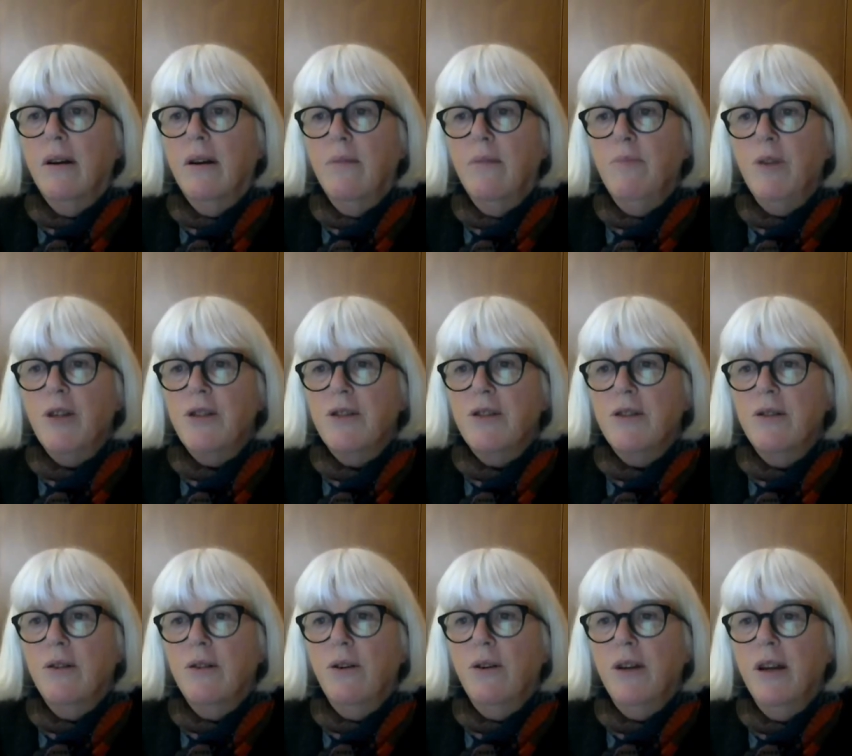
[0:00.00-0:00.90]
just
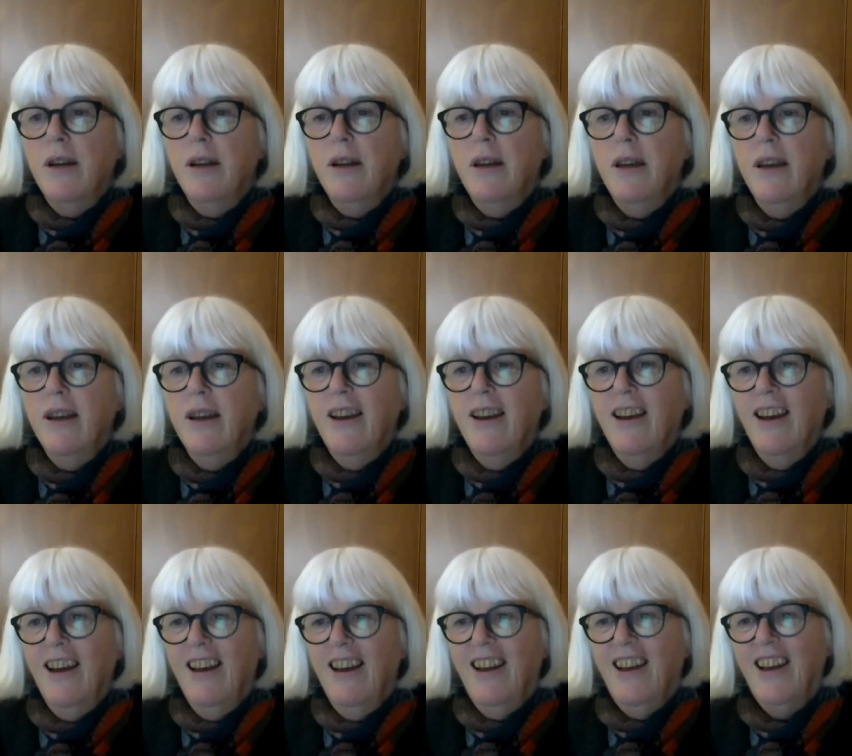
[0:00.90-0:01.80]
looking here.
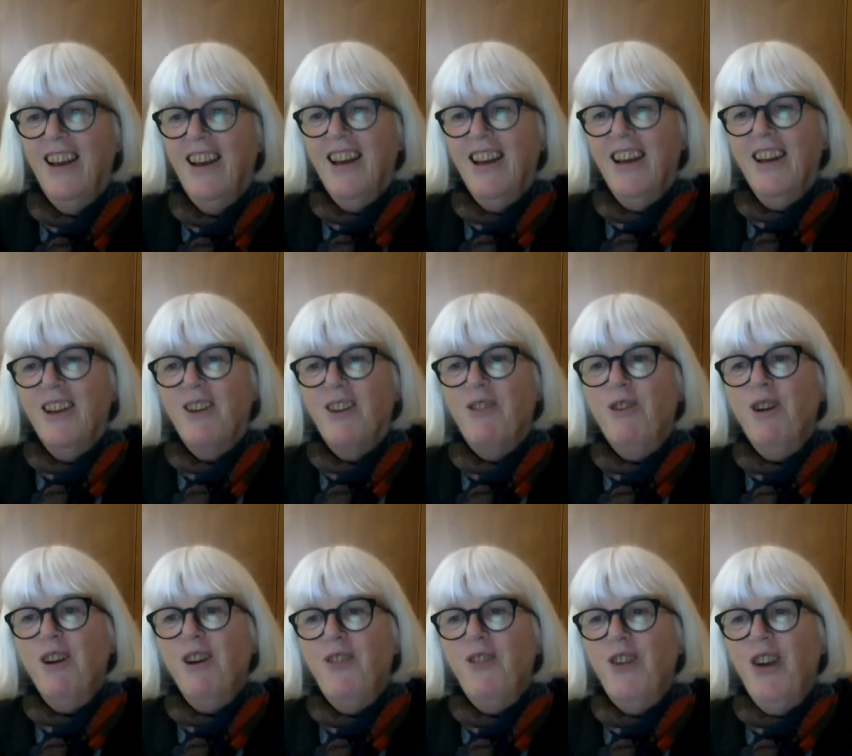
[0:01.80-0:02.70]

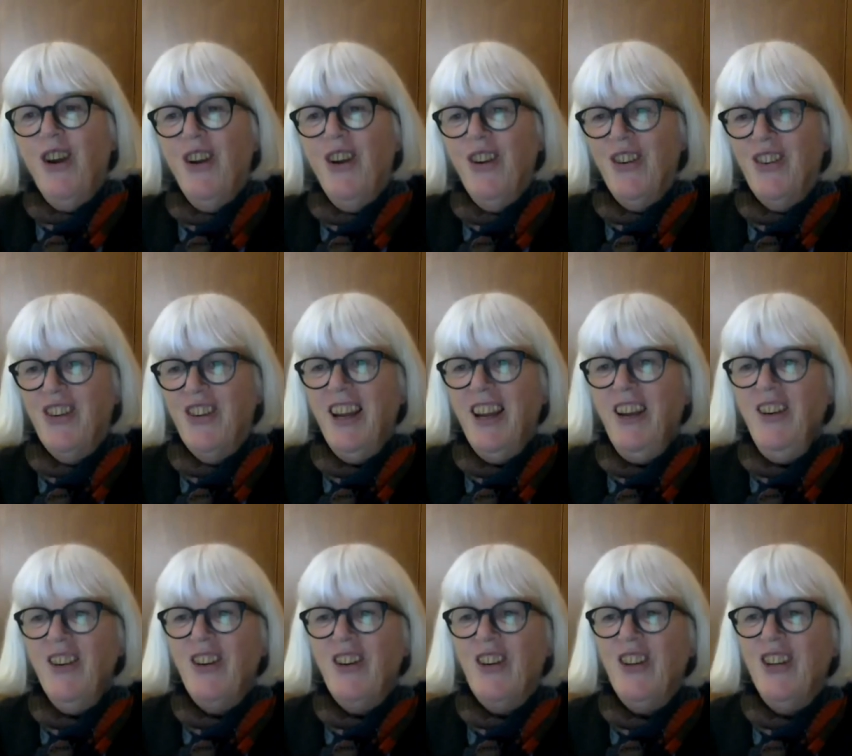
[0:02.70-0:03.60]
Quite a few
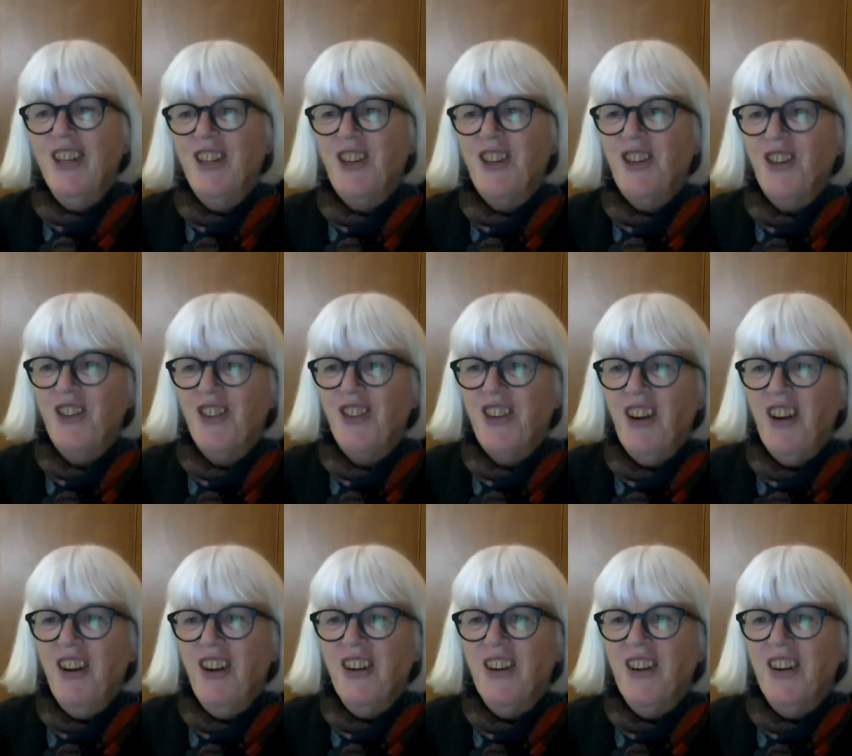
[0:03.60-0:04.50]
technical issues
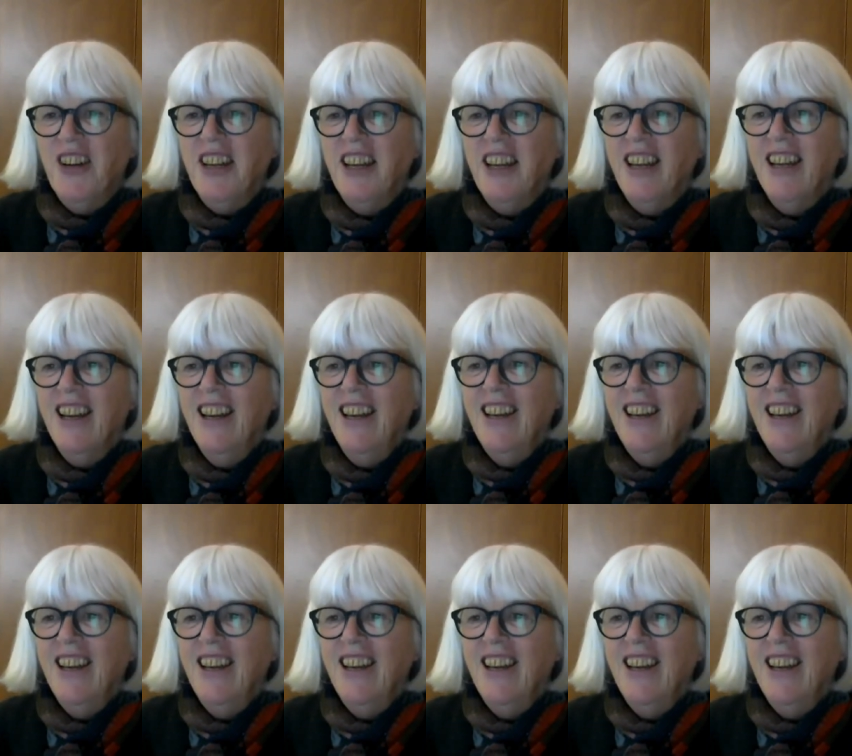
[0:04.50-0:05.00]
going on here.